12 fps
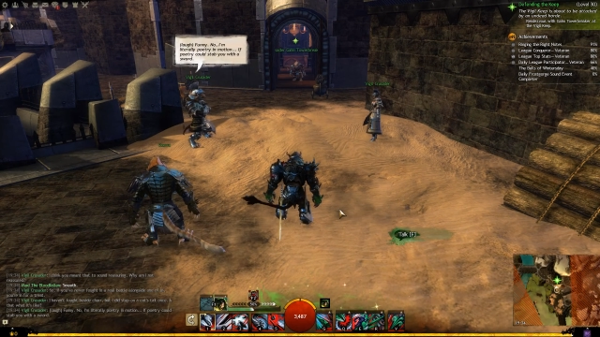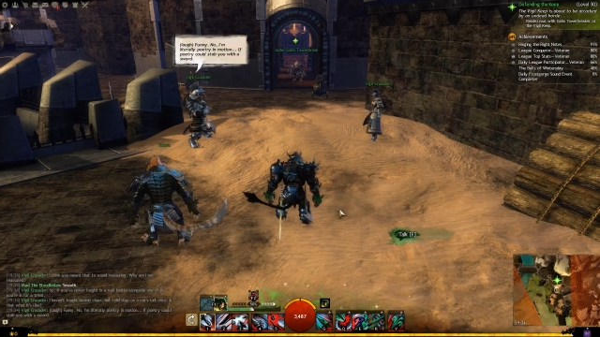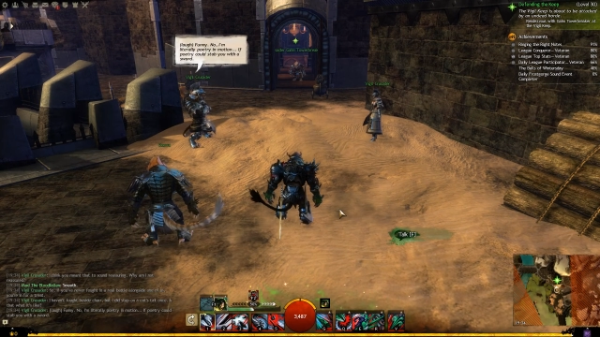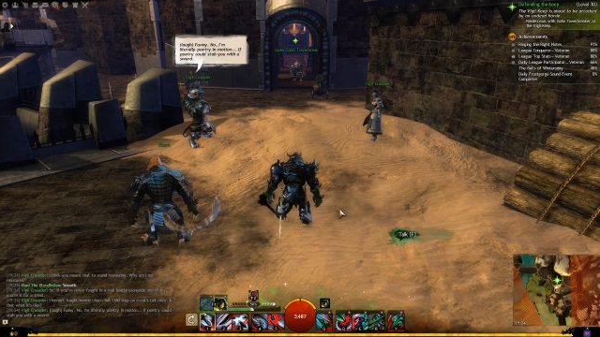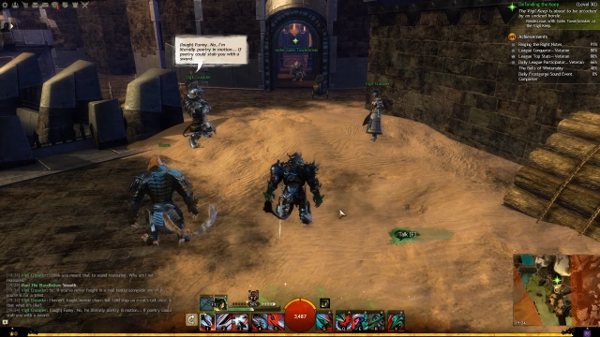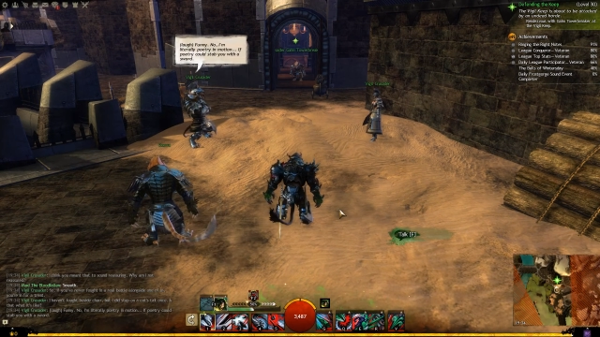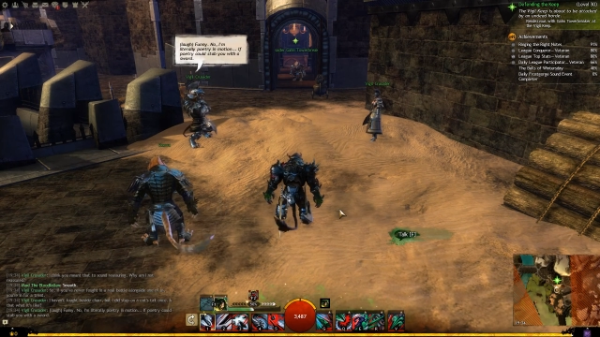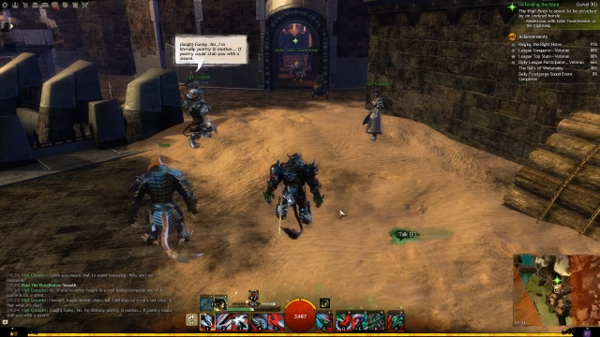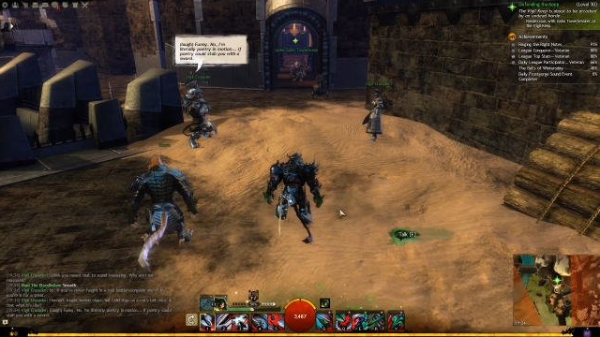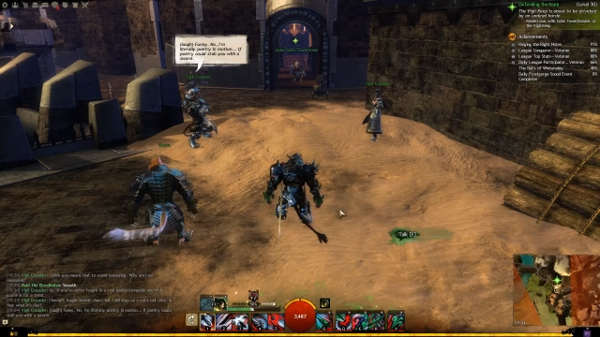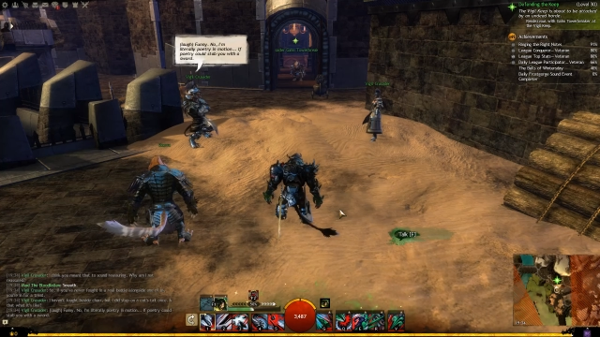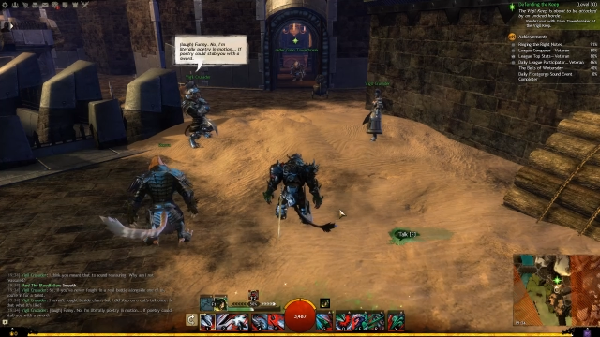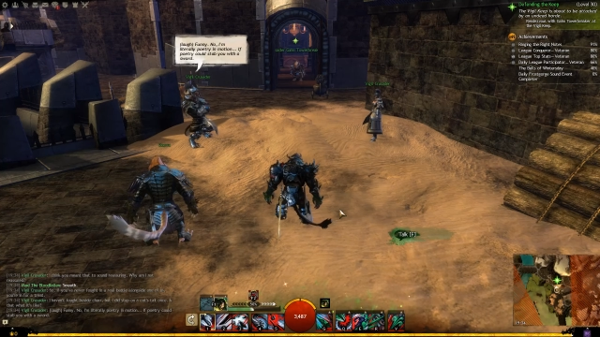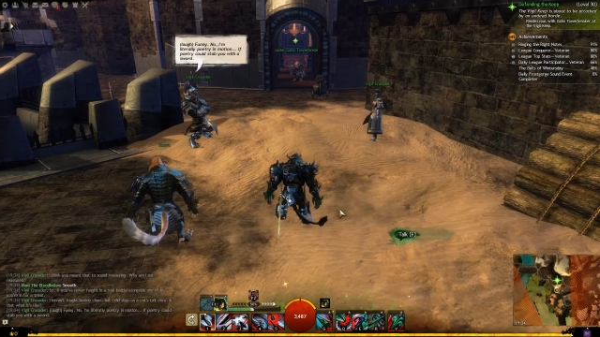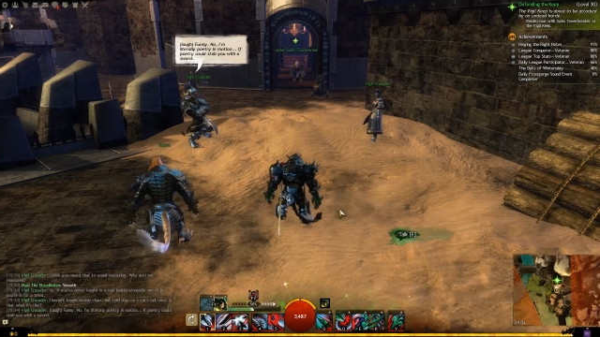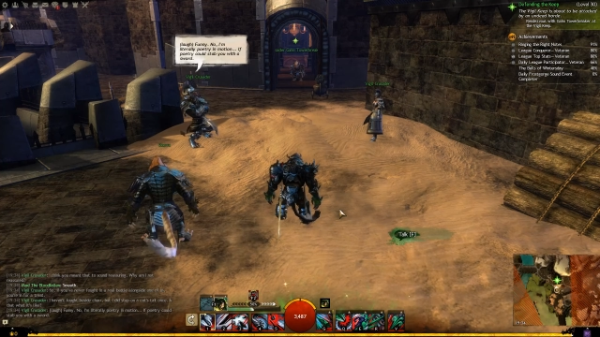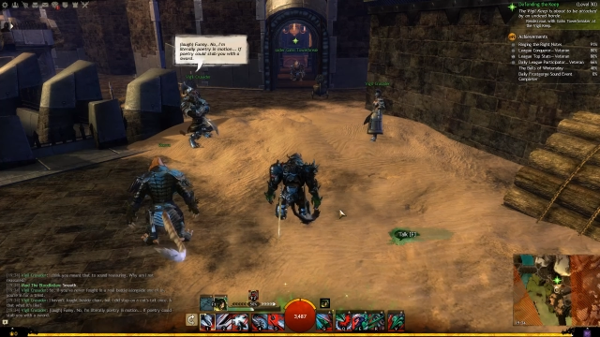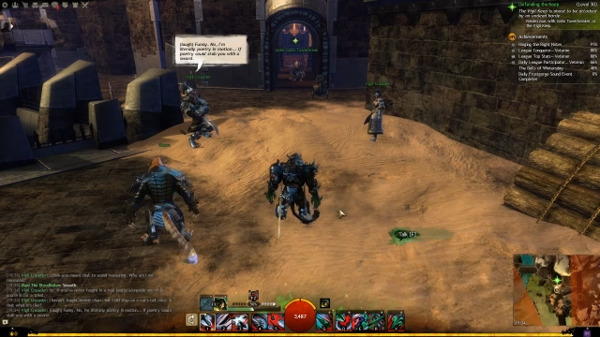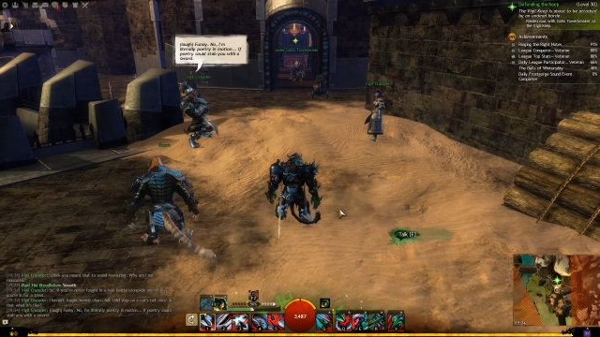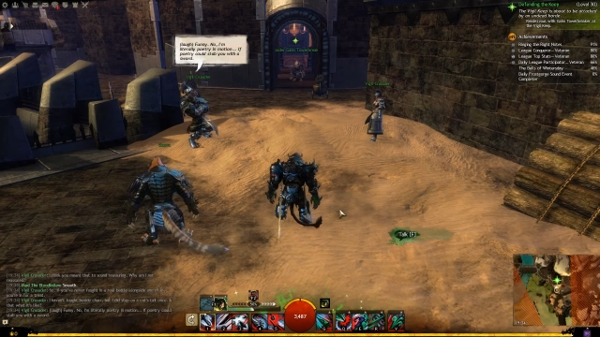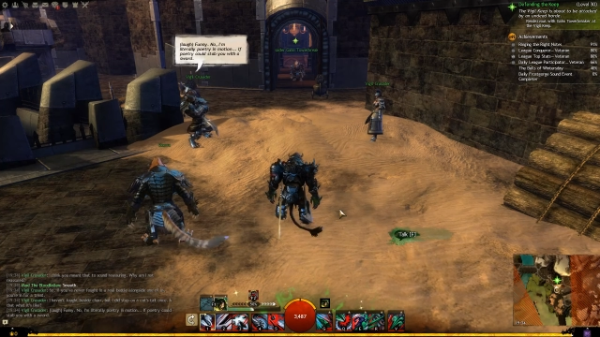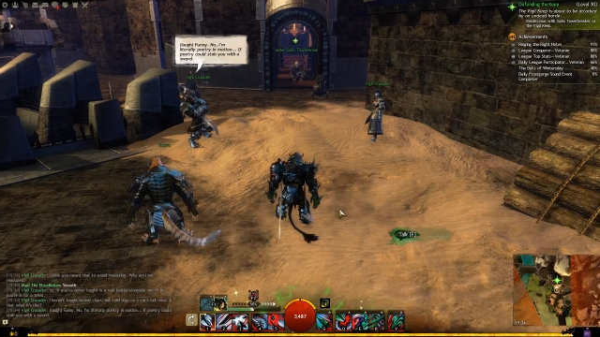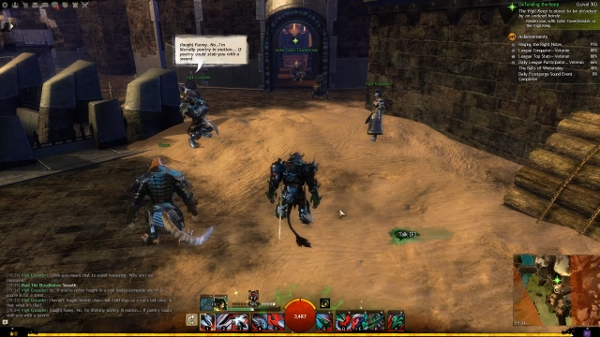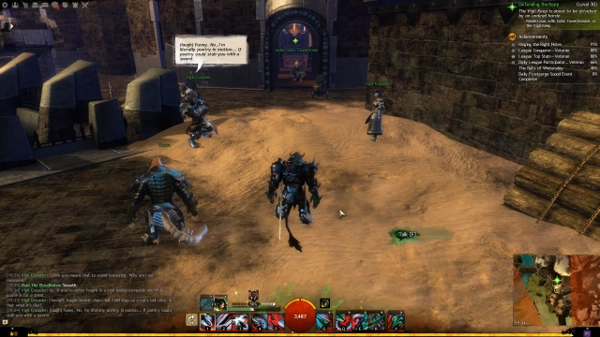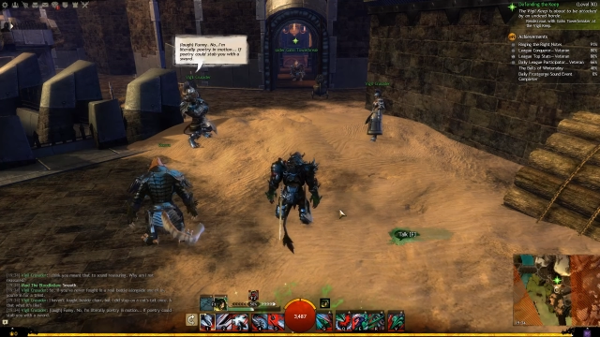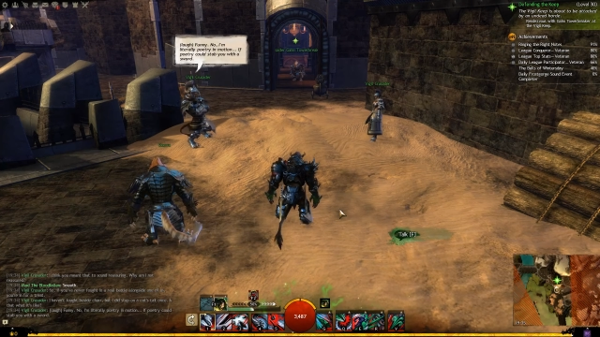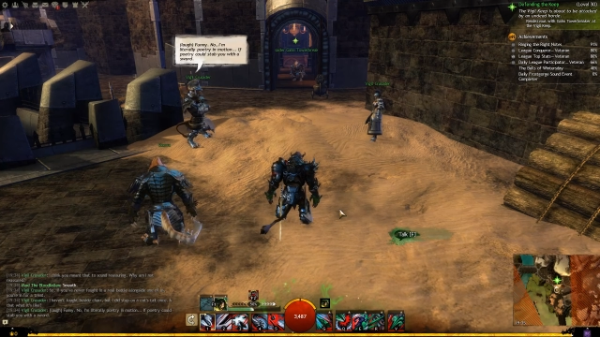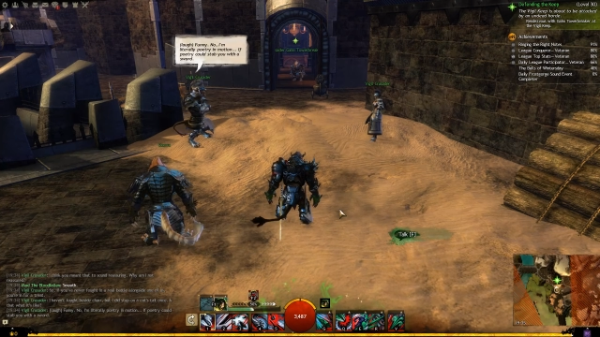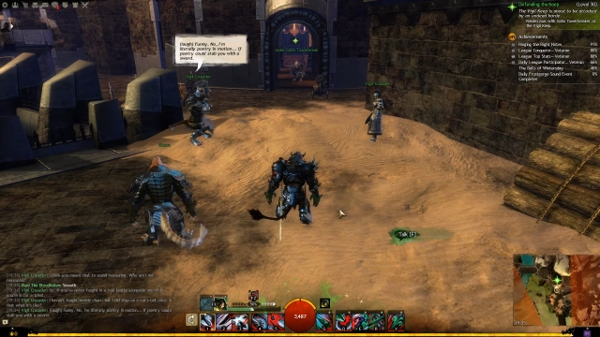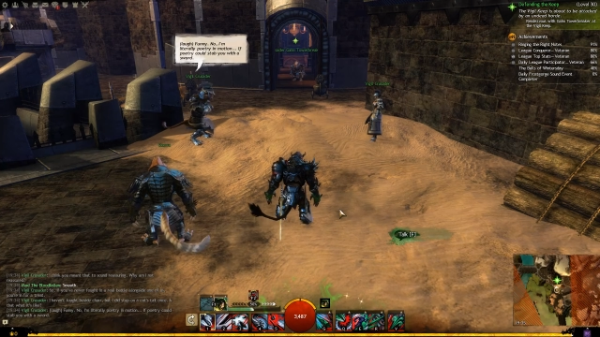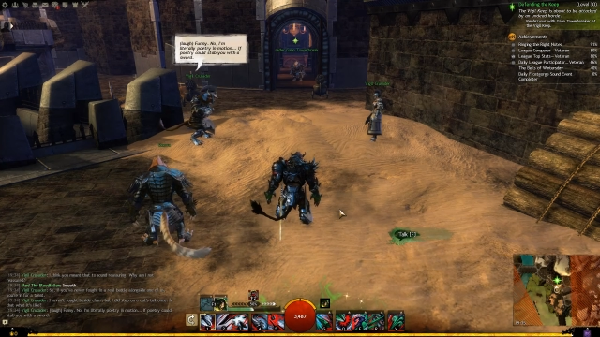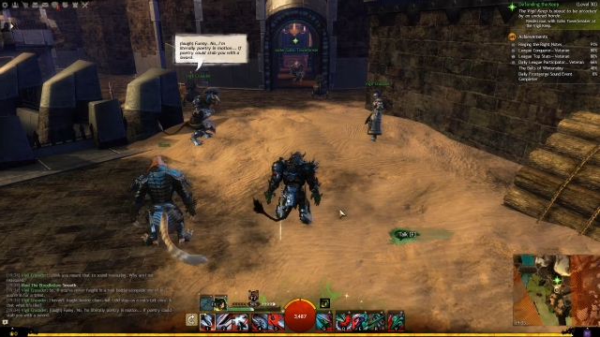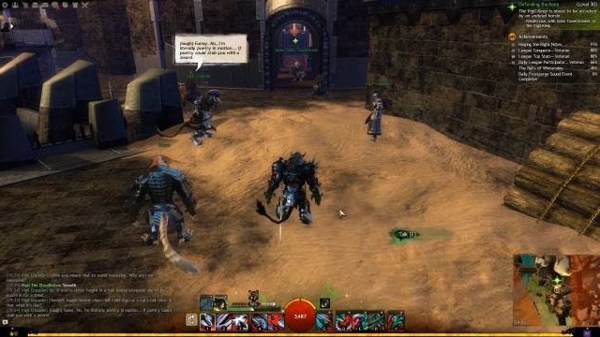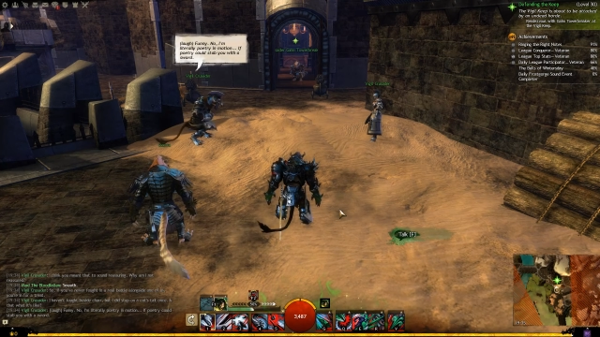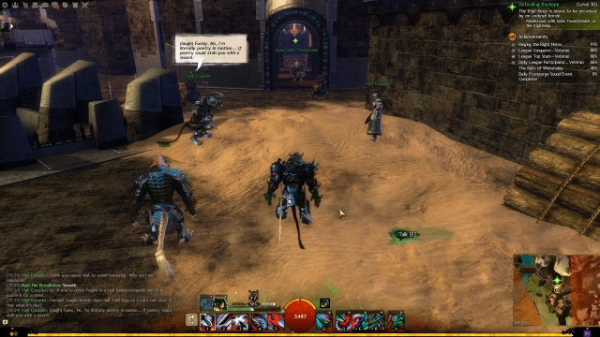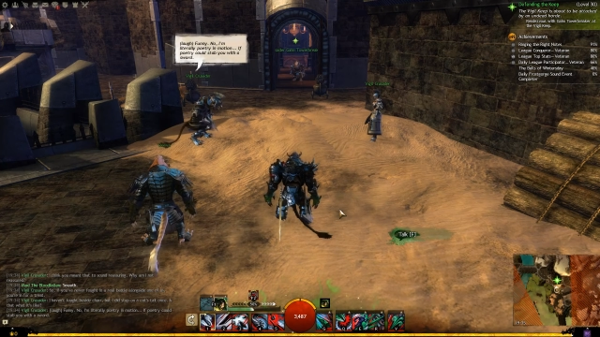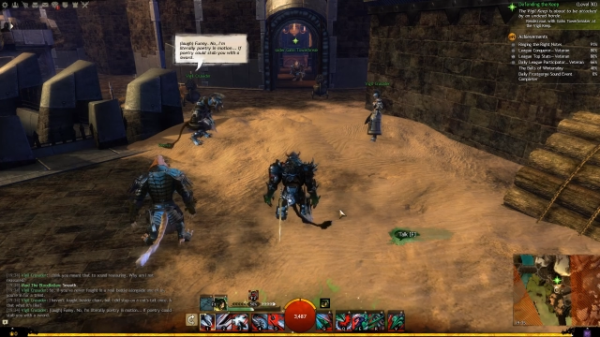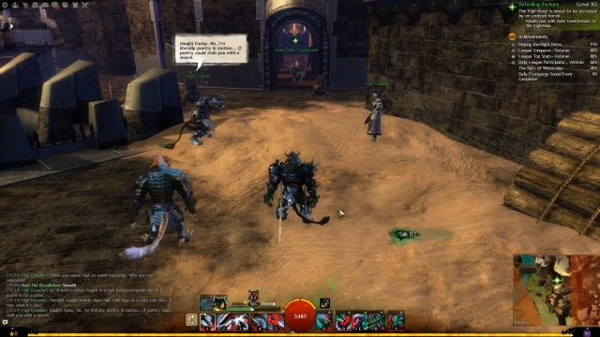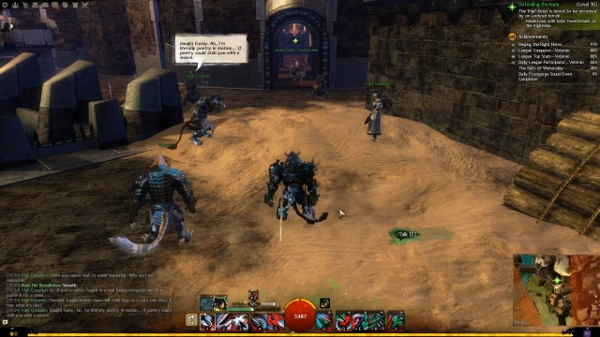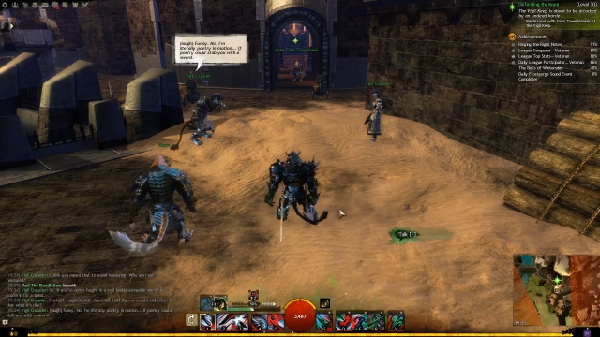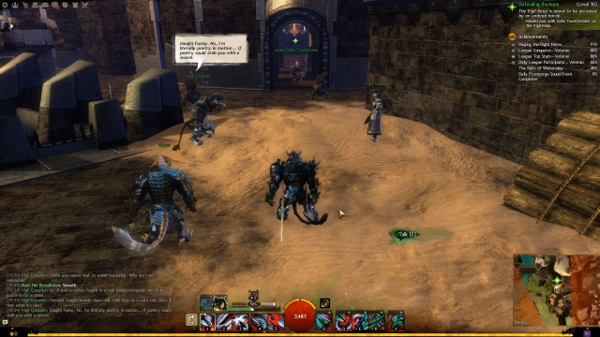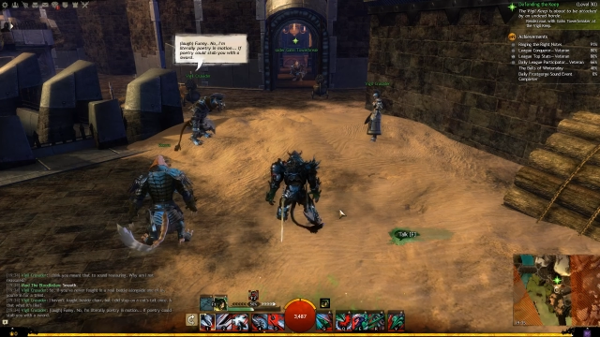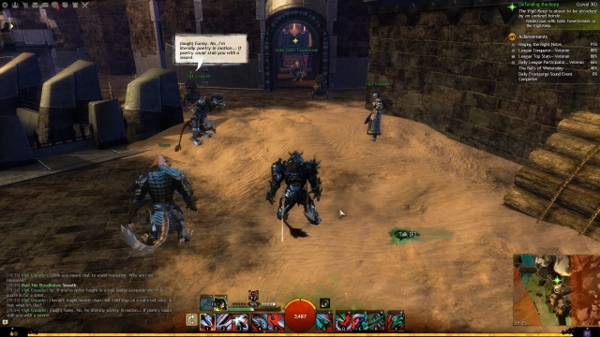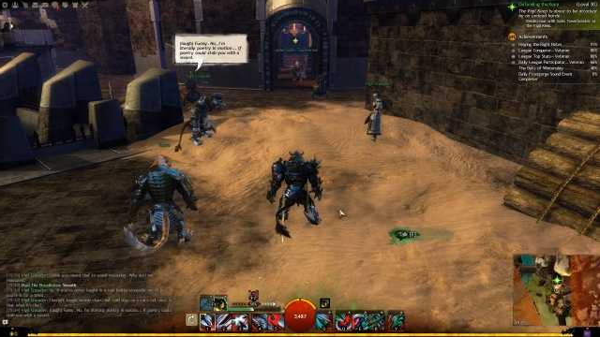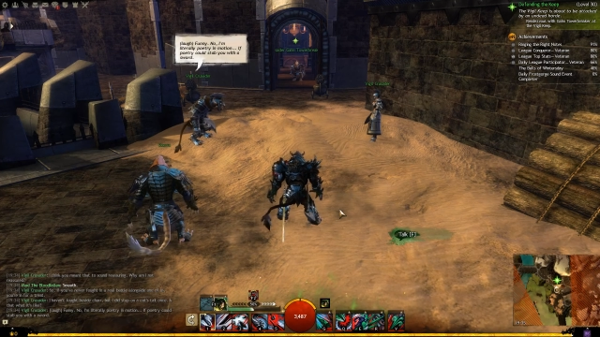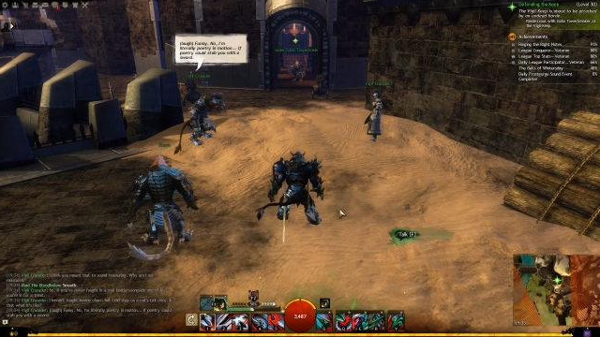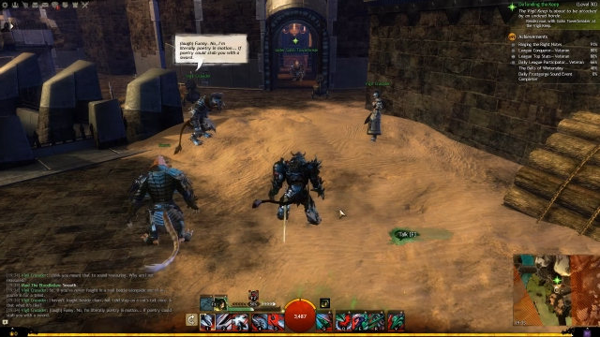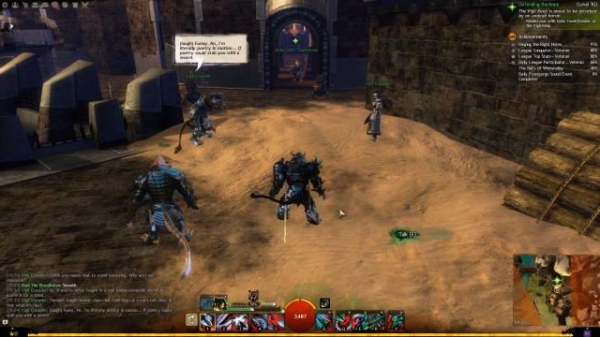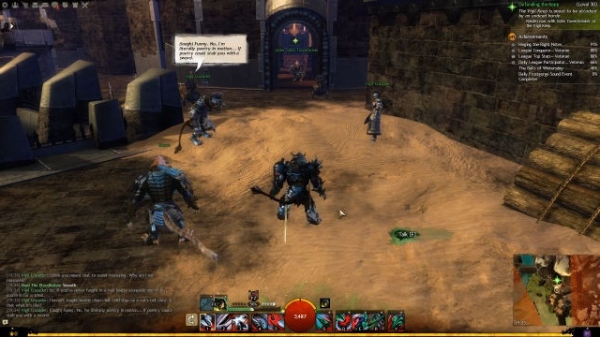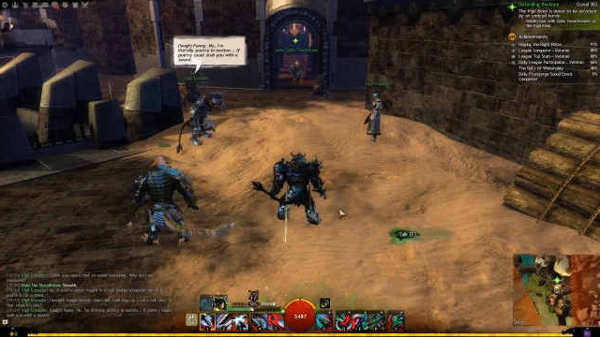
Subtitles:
(no speaker visible)